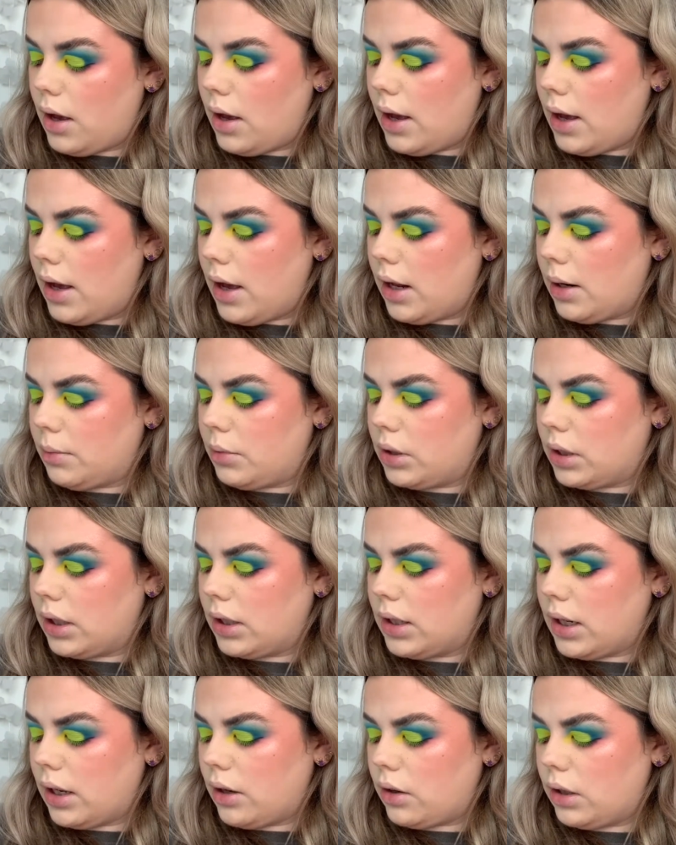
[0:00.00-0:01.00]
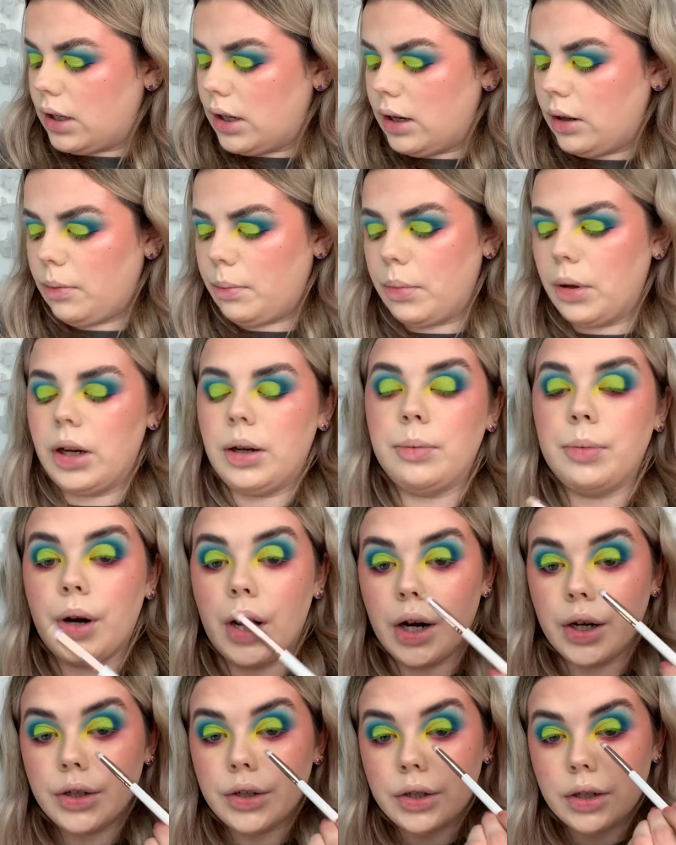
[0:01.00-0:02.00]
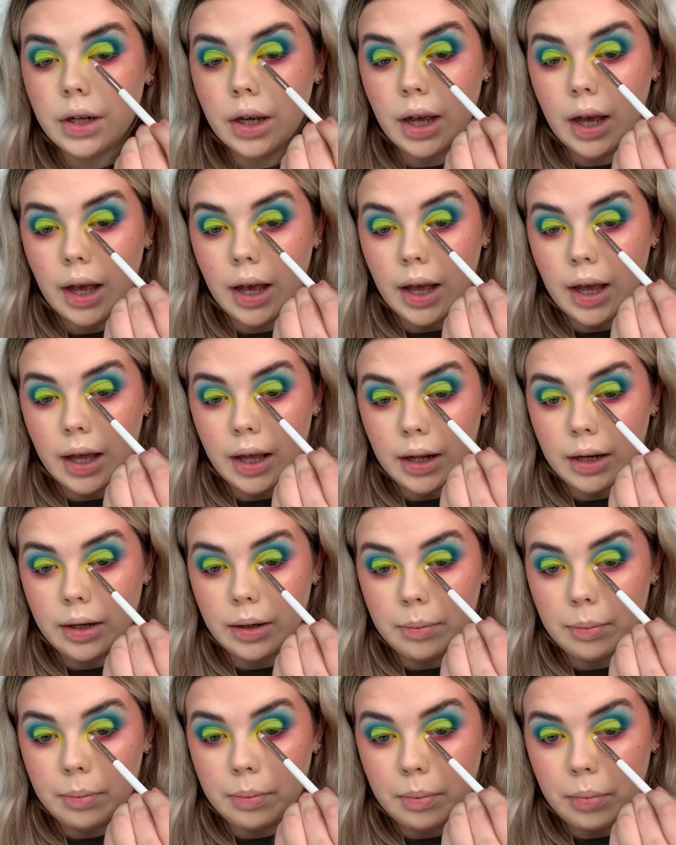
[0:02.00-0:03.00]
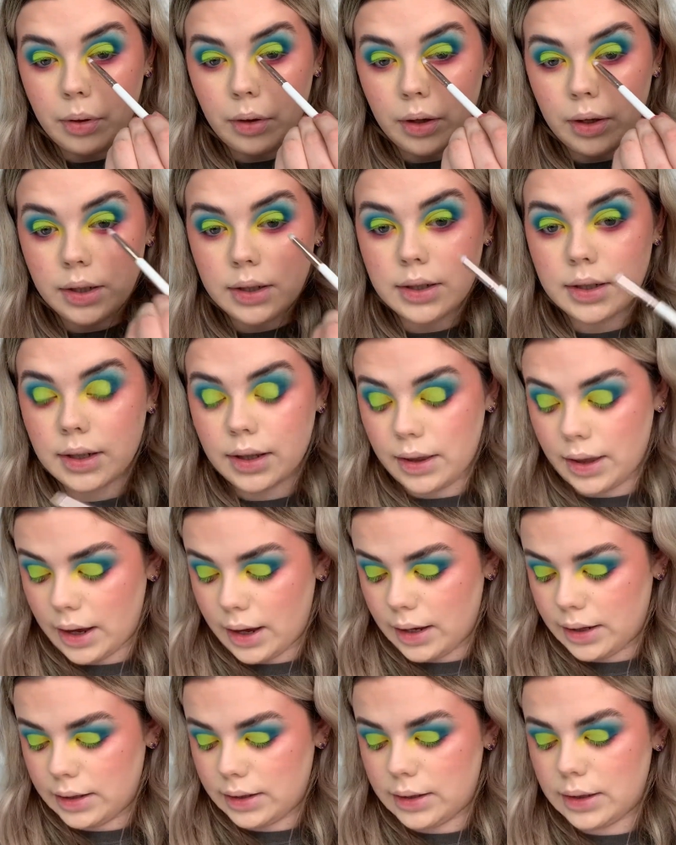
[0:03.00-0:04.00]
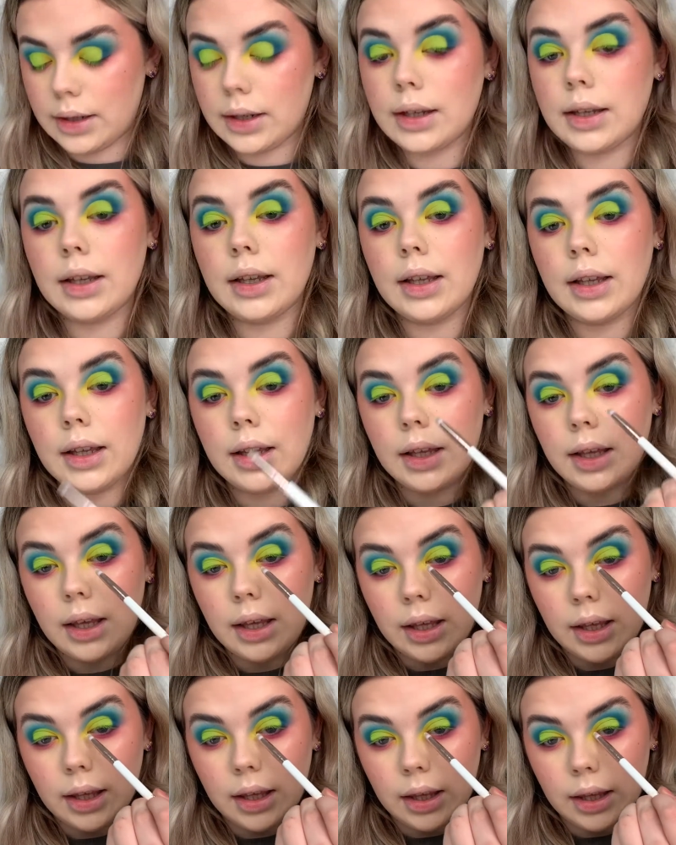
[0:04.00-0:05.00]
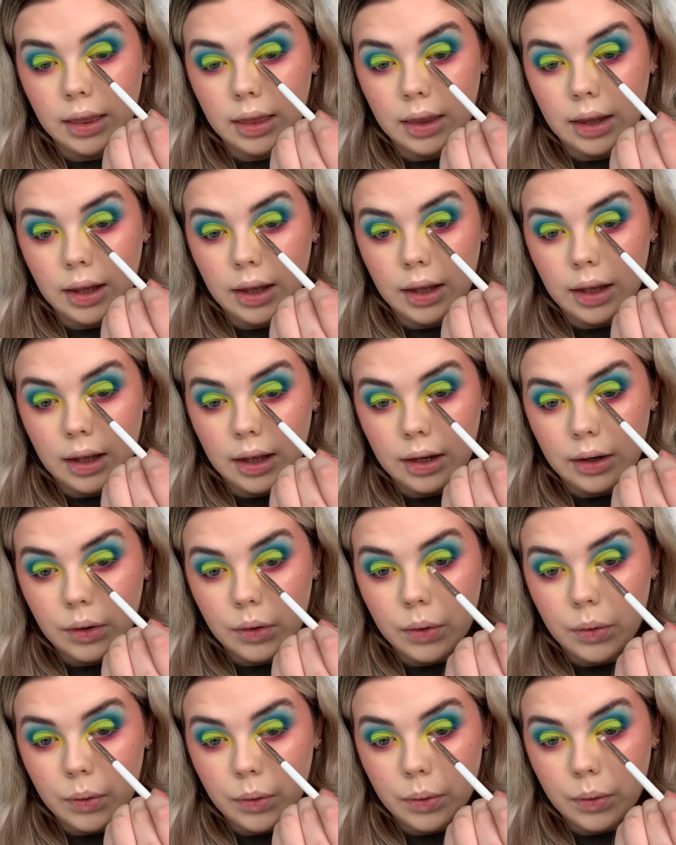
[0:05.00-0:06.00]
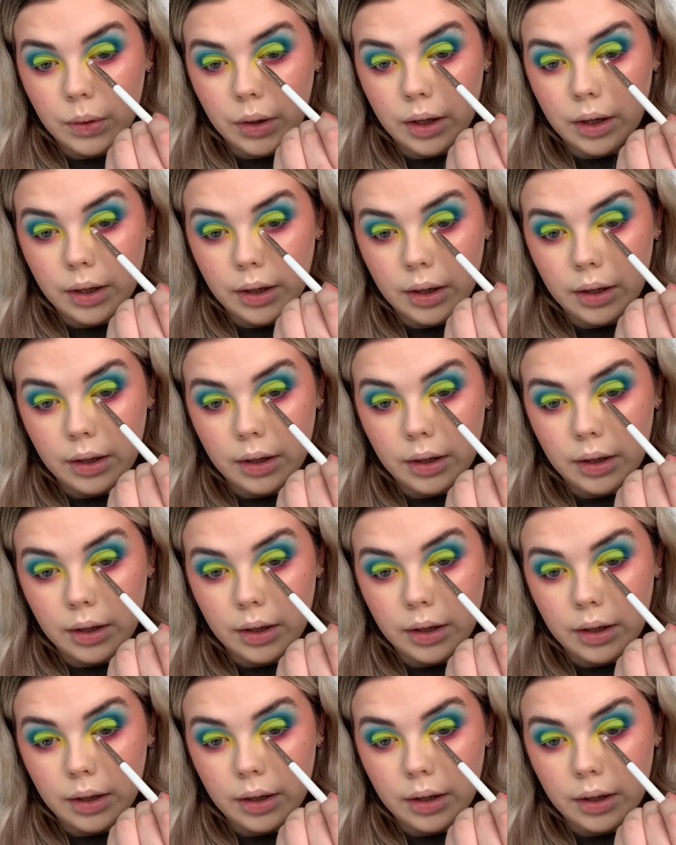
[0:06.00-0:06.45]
And I'm just going to take it on a little bullet brush and put that in the inner corner,